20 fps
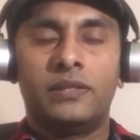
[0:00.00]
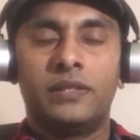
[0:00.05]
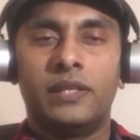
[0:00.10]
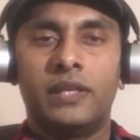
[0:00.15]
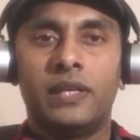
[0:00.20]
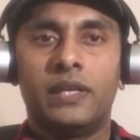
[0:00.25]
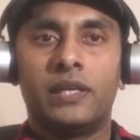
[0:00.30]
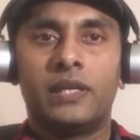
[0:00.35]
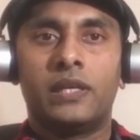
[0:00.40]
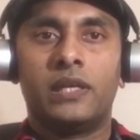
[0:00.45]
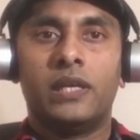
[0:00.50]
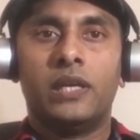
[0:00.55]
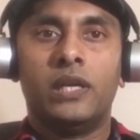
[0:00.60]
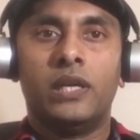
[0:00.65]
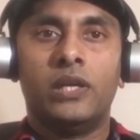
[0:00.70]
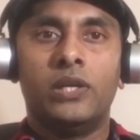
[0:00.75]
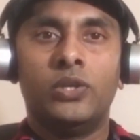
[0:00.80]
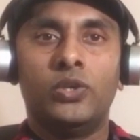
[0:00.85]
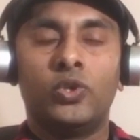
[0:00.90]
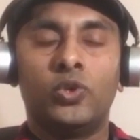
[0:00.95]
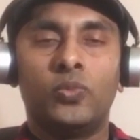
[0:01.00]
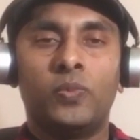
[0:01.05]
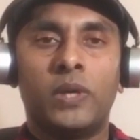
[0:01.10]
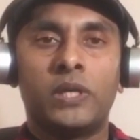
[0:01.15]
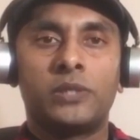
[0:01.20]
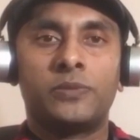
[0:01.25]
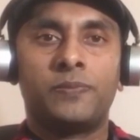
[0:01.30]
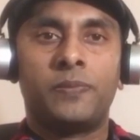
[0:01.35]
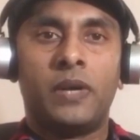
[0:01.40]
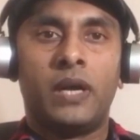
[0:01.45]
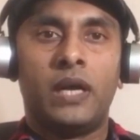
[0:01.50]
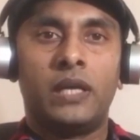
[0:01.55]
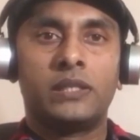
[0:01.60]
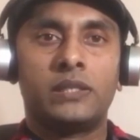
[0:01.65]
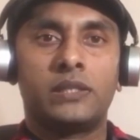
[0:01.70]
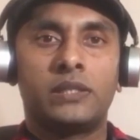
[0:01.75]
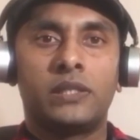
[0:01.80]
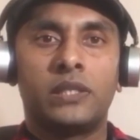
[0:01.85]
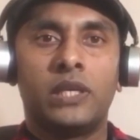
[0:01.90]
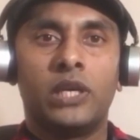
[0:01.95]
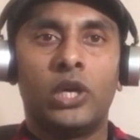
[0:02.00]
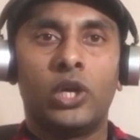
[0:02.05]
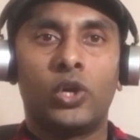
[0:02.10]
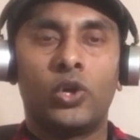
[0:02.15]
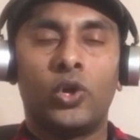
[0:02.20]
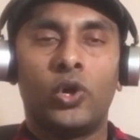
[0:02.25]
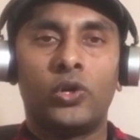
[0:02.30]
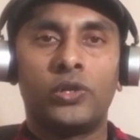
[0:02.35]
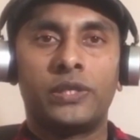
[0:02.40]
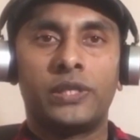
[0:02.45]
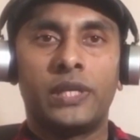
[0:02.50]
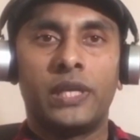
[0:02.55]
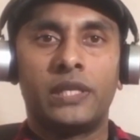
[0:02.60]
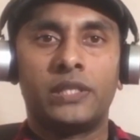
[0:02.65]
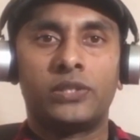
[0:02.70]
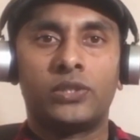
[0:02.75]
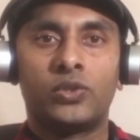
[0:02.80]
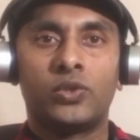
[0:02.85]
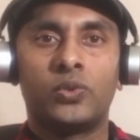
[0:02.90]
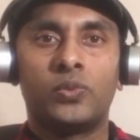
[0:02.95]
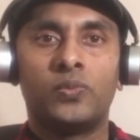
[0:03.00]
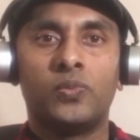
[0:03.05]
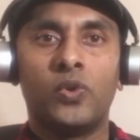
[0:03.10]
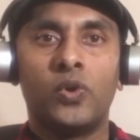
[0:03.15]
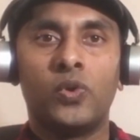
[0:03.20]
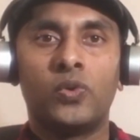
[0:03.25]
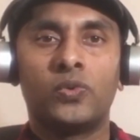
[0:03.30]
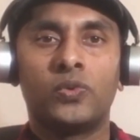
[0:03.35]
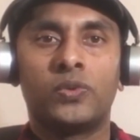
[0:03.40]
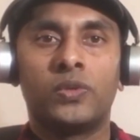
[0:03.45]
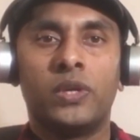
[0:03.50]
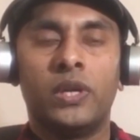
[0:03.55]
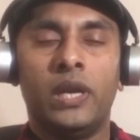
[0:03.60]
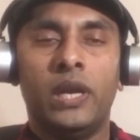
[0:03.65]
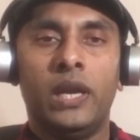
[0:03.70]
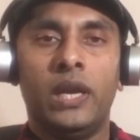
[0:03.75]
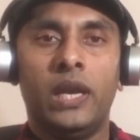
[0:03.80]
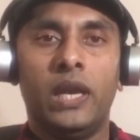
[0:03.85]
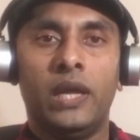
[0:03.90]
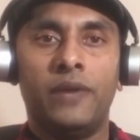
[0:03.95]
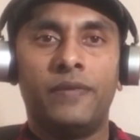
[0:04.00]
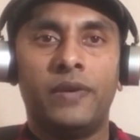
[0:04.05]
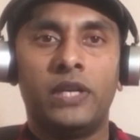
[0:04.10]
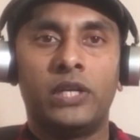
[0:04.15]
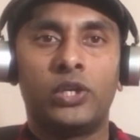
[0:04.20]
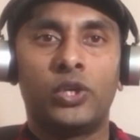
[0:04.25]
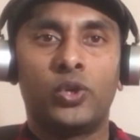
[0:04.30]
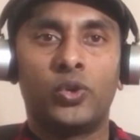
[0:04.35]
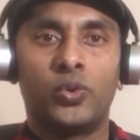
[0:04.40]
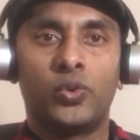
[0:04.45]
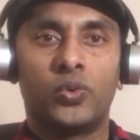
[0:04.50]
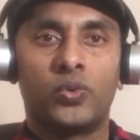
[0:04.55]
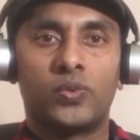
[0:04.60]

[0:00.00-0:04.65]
There you must pass road test to move level 2.